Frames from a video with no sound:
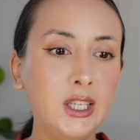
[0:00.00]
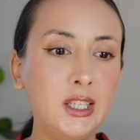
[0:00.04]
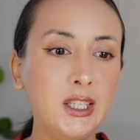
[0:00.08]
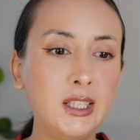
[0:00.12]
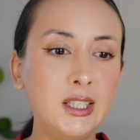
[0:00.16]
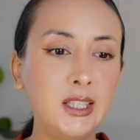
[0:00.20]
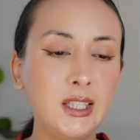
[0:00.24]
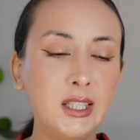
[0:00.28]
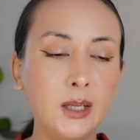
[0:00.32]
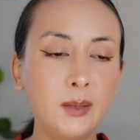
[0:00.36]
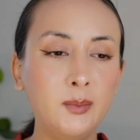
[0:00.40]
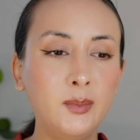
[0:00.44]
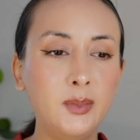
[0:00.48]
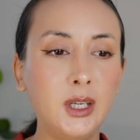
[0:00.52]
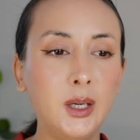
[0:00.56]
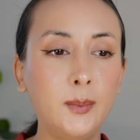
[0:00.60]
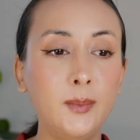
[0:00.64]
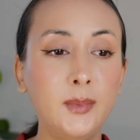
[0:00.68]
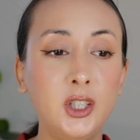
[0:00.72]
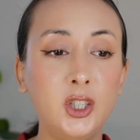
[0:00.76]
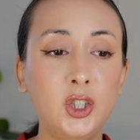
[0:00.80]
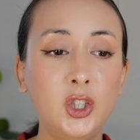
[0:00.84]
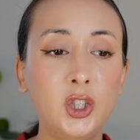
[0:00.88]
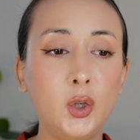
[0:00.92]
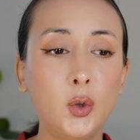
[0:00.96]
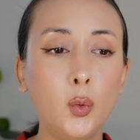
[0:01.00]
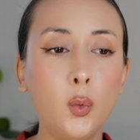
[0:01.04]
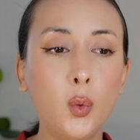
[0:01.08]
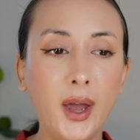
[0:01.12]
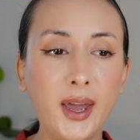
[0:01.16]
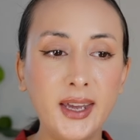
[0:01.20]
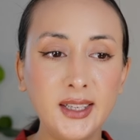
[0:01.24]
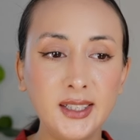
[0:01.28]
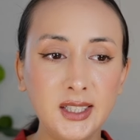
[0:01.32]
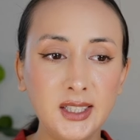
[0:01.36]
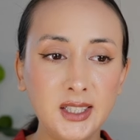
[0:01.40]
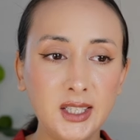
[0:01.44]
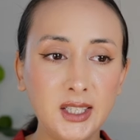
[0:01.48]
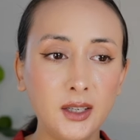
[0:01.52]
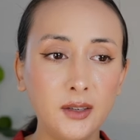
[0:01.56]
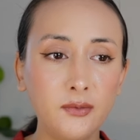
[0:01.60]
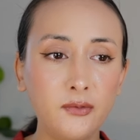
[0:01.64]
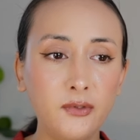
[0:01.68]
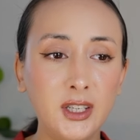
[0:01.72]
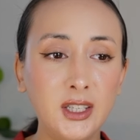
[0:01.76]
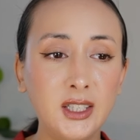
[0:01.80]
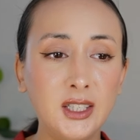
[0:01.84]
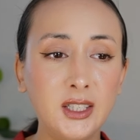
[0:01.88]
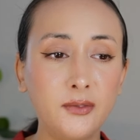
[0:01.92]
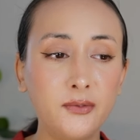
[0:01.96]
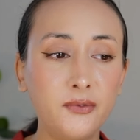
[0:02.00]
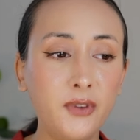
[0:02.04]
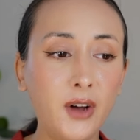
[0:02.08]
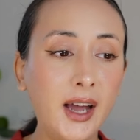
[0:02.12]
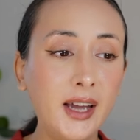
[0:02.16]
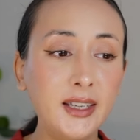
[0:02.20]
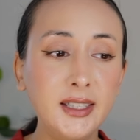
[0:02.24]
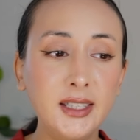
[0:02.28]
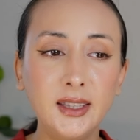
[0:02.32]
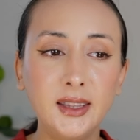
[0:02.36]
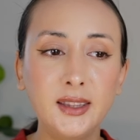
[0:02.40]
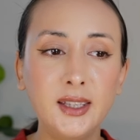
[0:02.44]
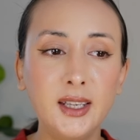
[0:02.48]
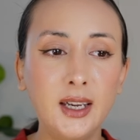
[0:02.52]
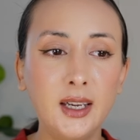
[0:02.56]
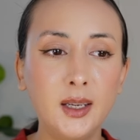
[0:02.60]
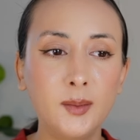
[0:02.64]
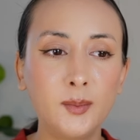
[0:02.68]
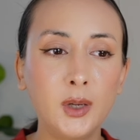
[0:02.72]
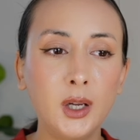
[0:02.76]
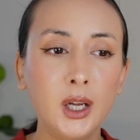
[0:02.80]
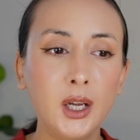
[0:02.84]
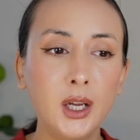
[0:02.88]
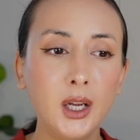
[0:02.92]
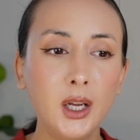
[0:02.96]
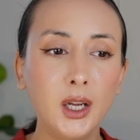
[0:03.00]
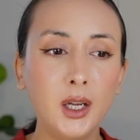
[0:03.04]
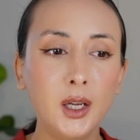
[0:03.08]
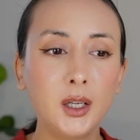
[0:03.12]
East and BMSG West, they divided them